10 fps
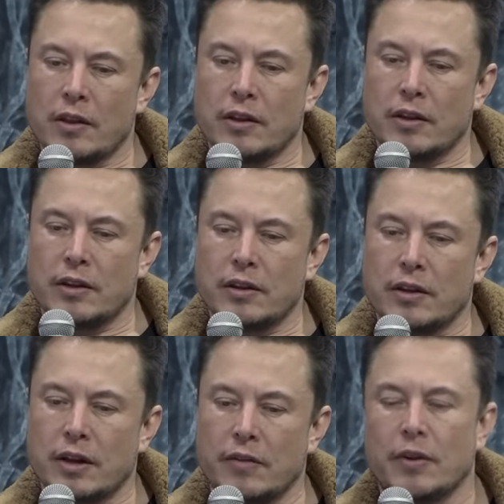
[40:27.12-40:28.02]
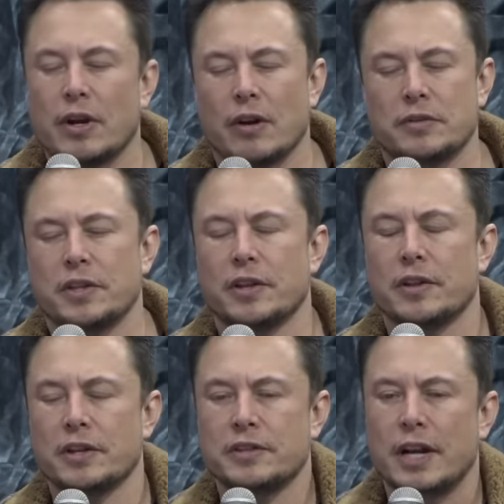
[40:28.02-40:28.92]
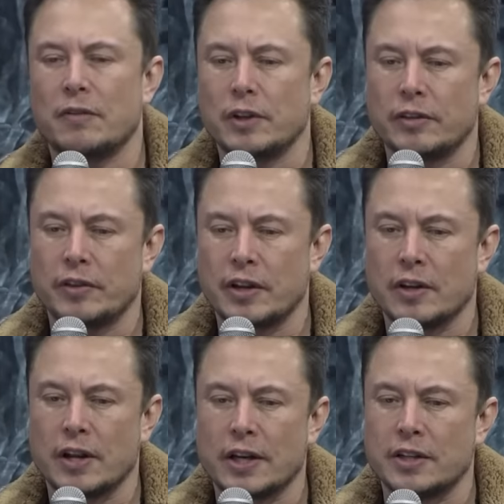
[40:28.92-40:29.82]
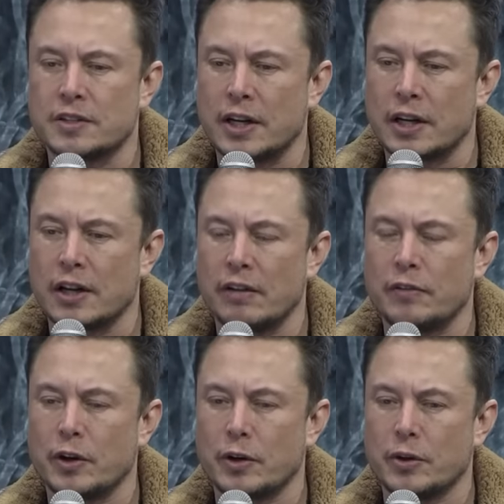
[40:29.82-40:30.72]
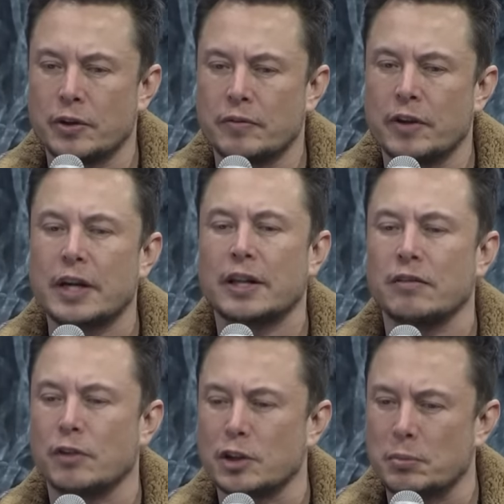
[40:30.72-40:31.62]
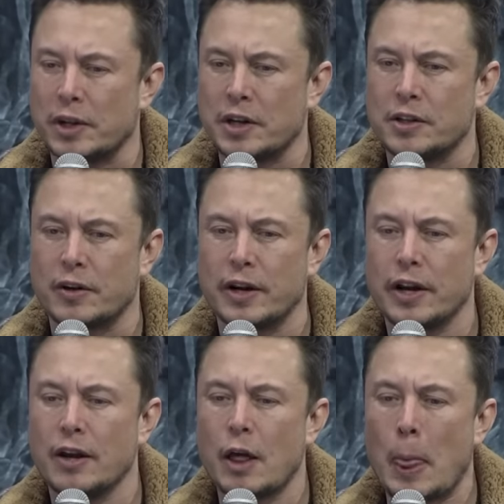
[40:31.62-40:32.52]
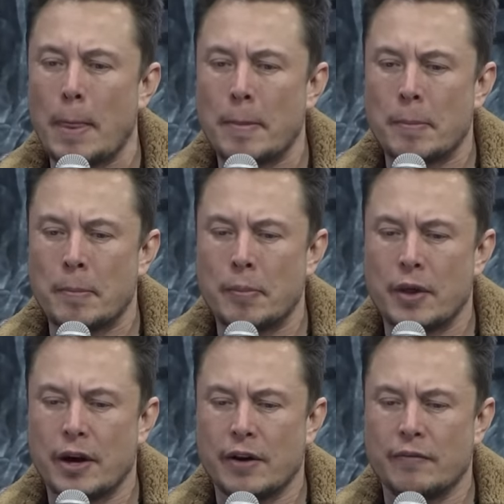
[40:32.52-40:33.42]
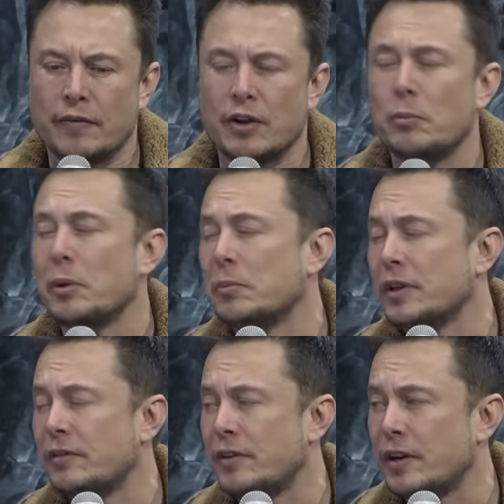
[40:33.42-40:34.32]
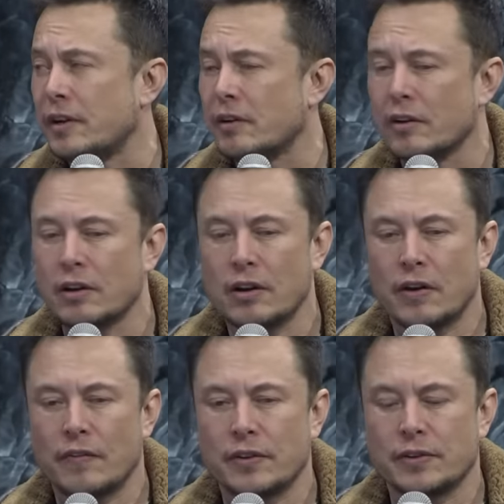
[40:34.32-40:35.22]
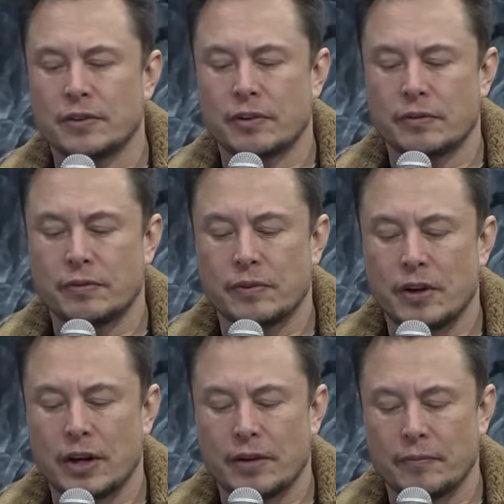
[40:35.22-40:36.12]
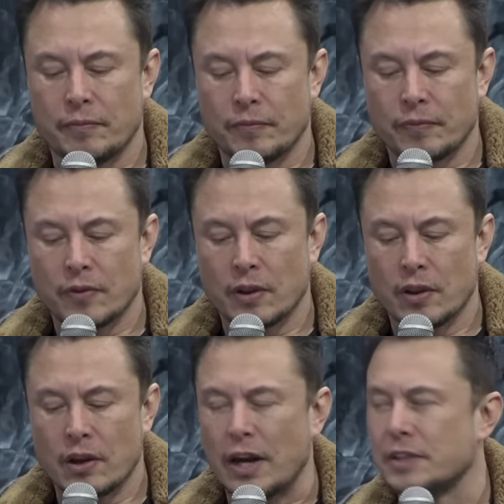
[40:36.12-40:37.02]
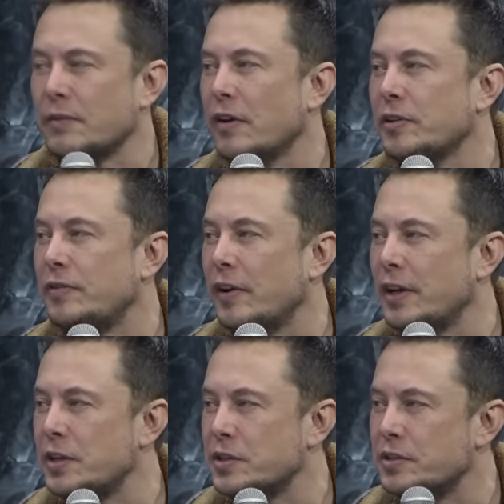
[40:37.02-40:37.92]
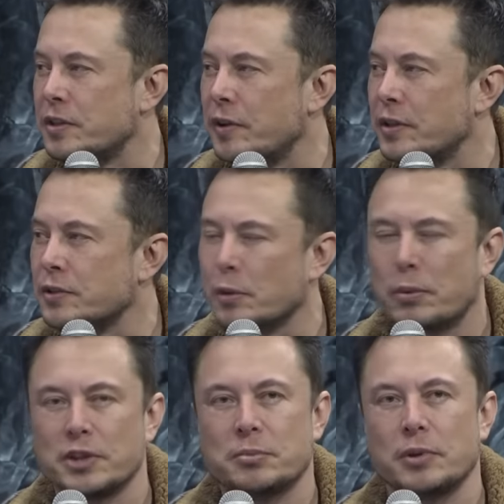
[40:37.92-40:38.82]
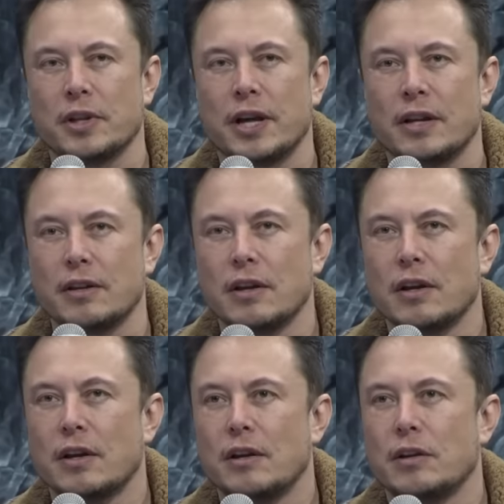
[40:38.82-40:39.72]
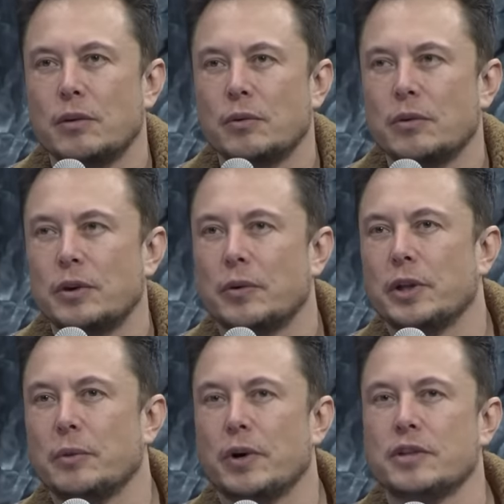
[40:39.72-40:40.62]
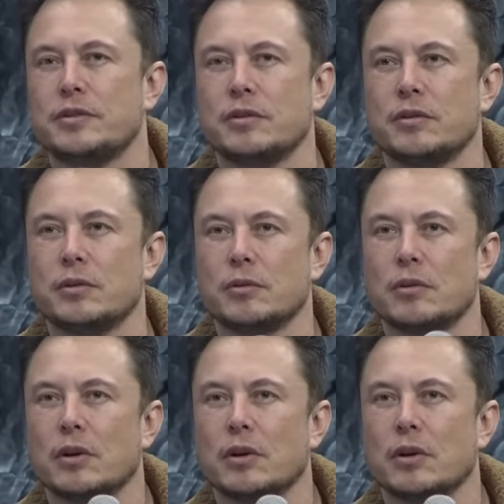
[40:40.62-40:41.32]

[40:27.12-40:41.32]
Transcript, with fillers: The, it, um, and obviously the things that I believe in, like extending life beyond Earth, making life multiplanetary. Um, and I'm a big believer in sort of um, Asimov's foundation series, or the principle that you, you really want to,